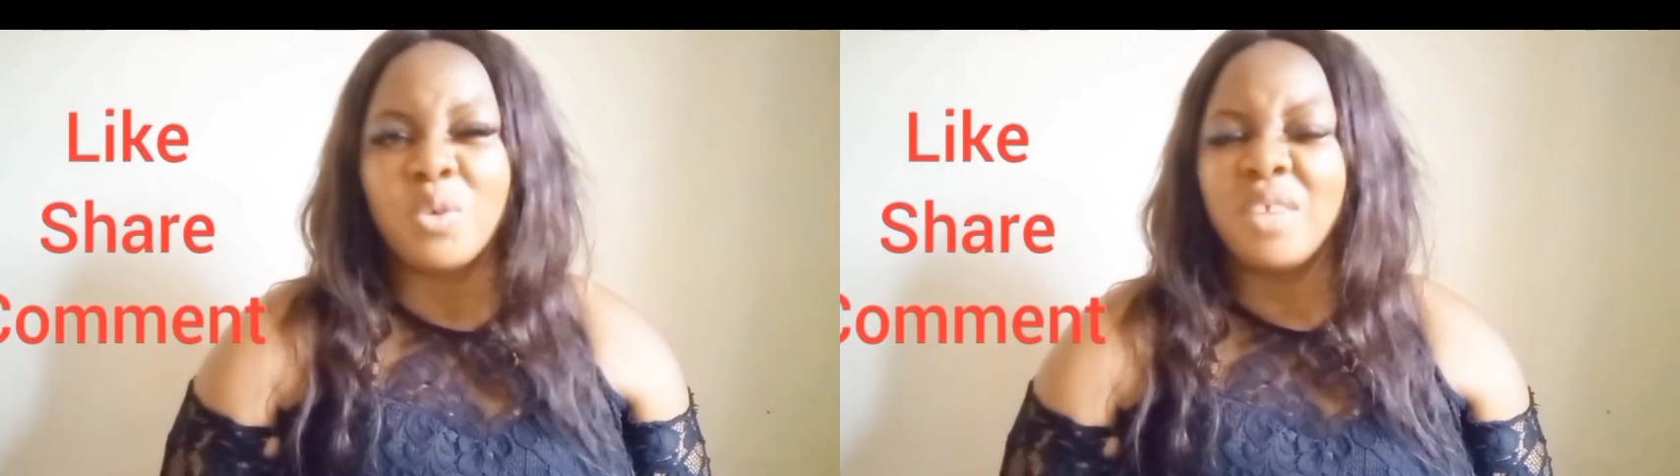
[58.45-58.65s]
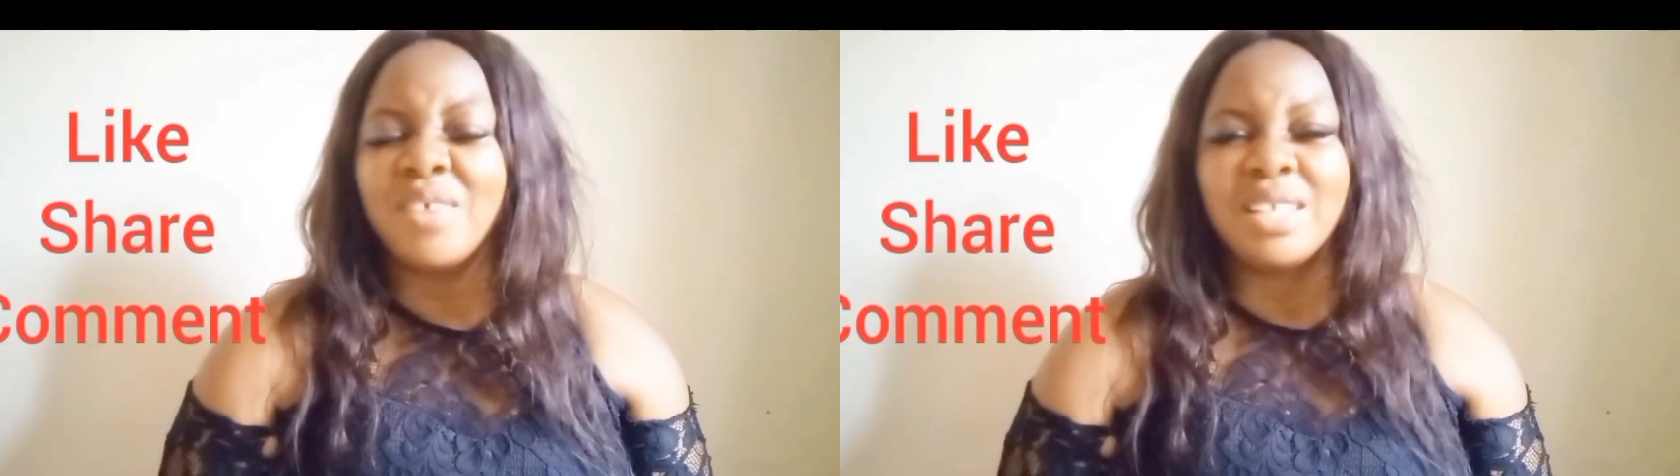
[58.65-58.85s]

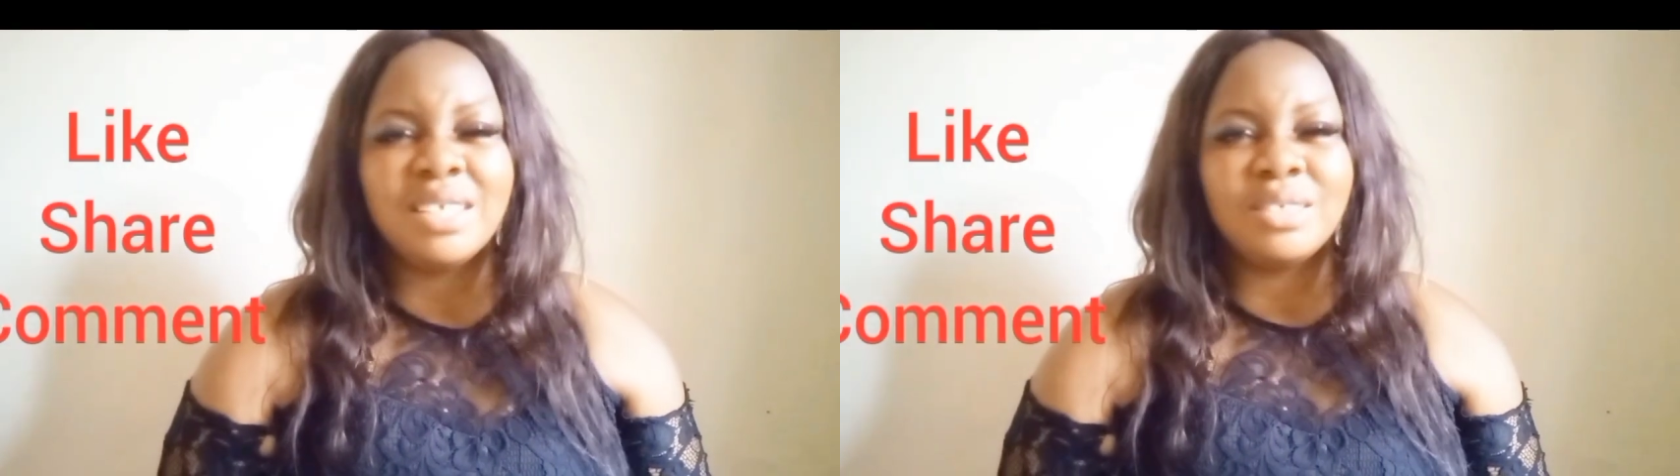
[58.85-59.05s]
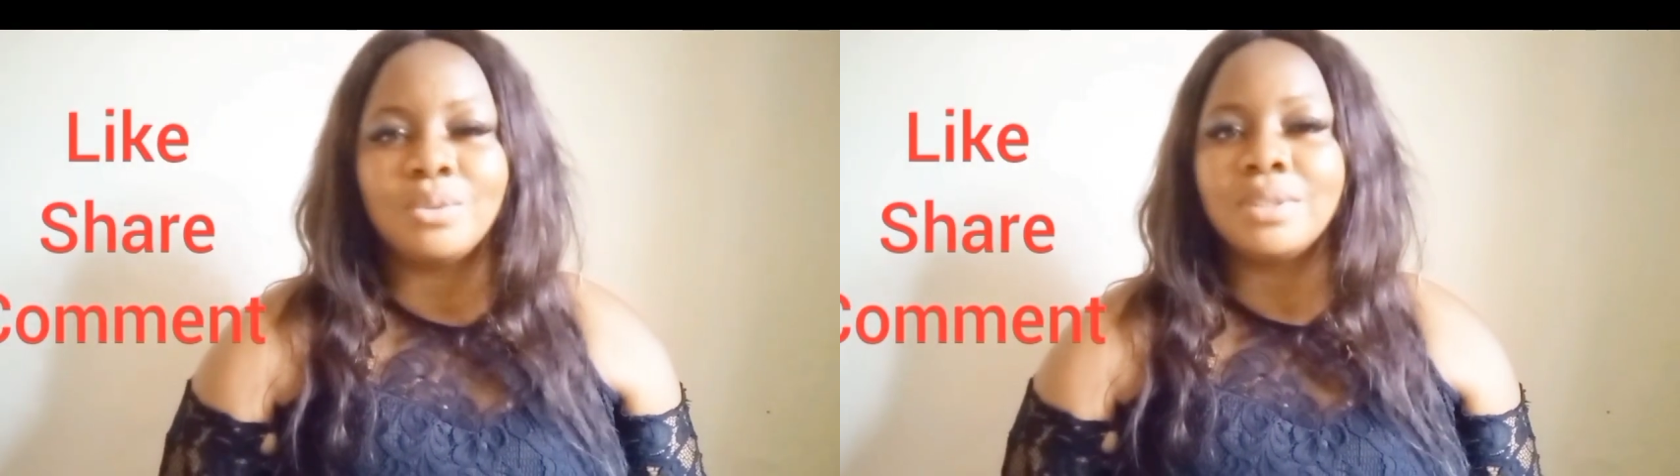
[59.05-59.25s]
whatever
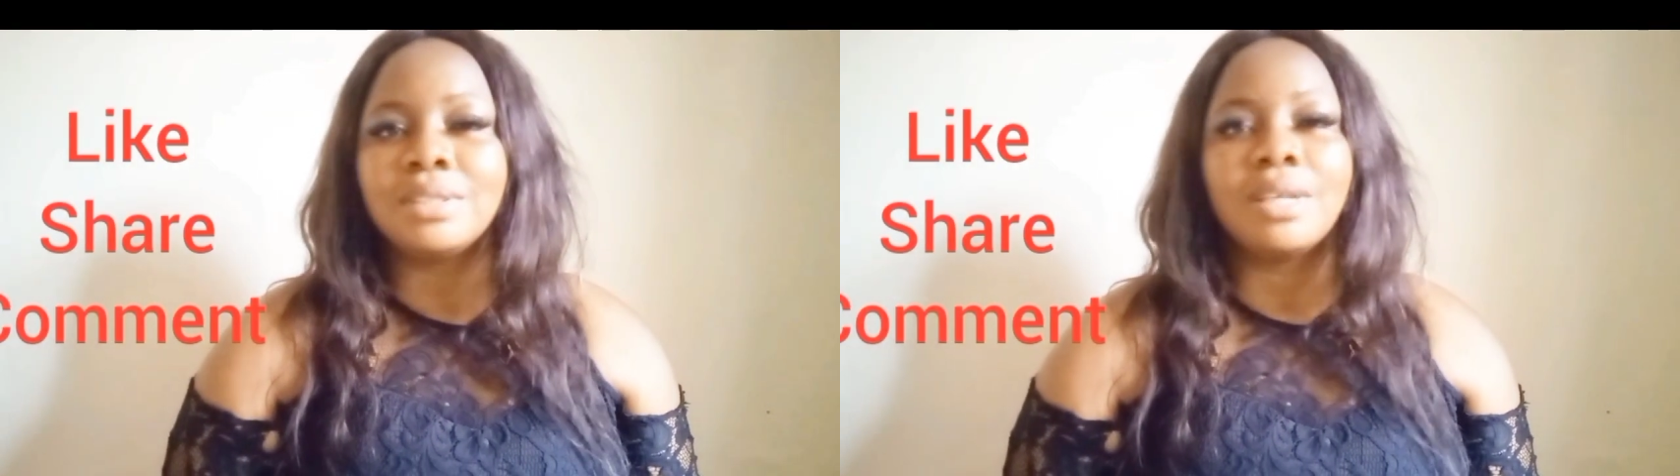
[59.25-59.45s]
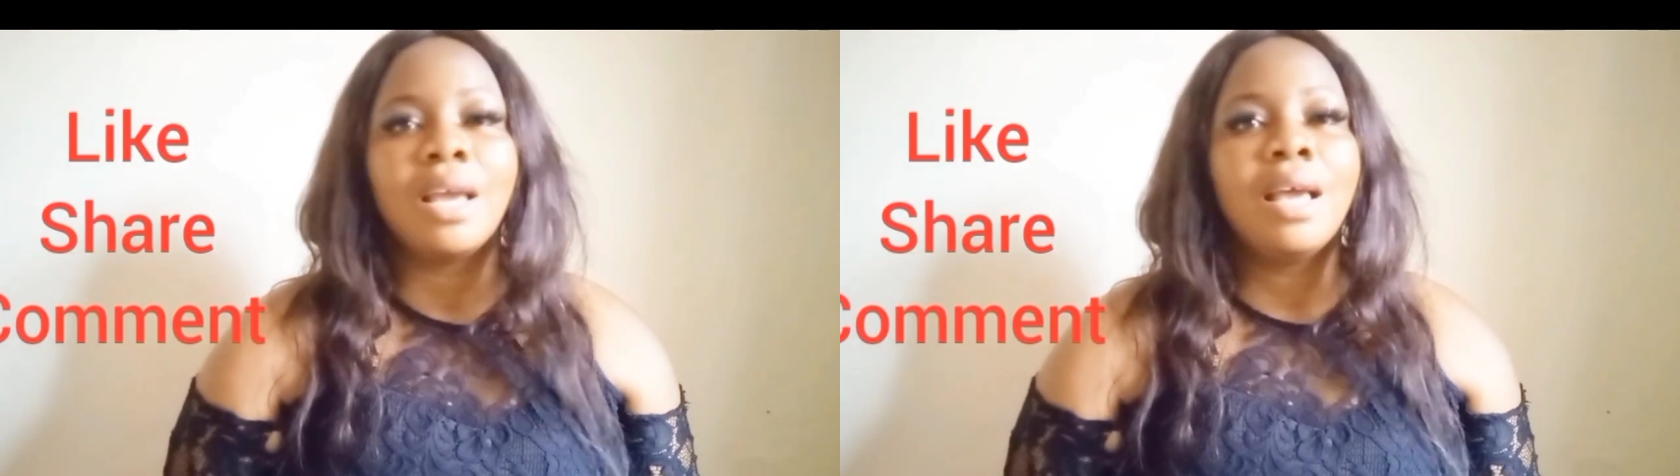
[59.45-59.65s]
it is you want
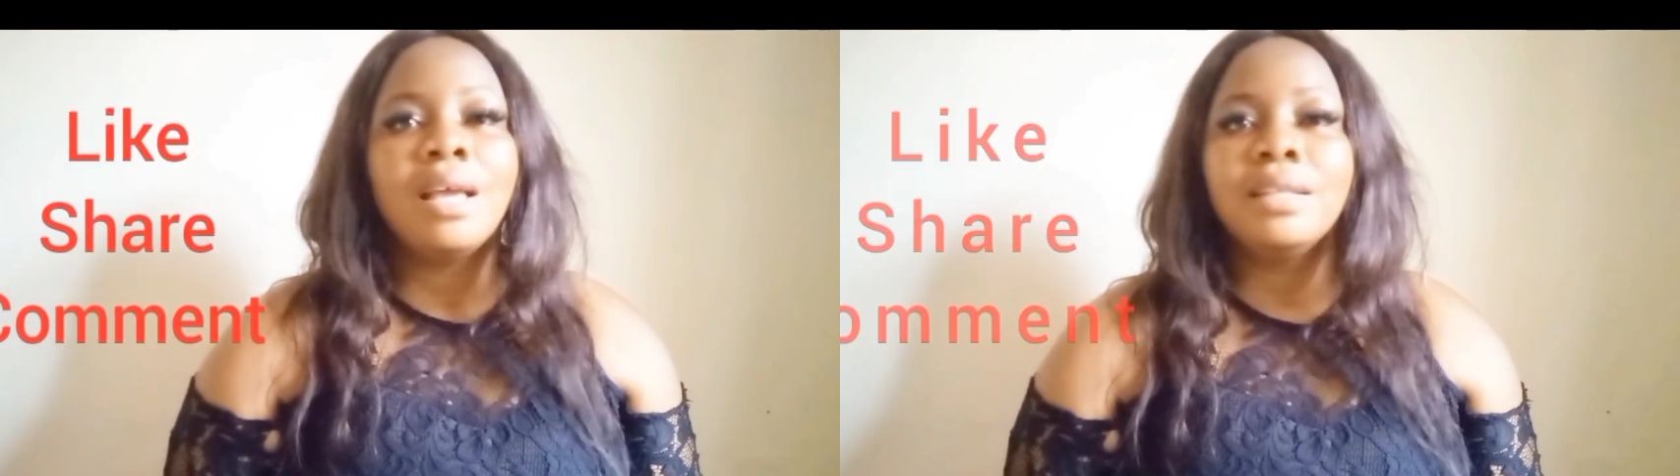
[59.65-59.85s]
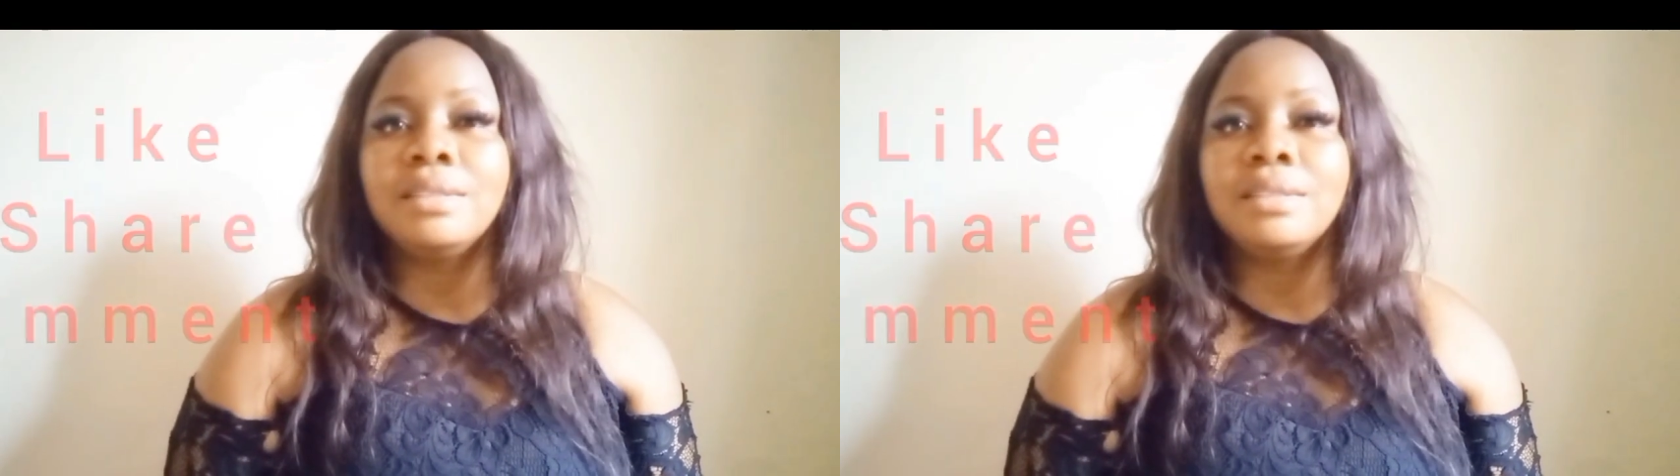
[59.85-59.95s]
to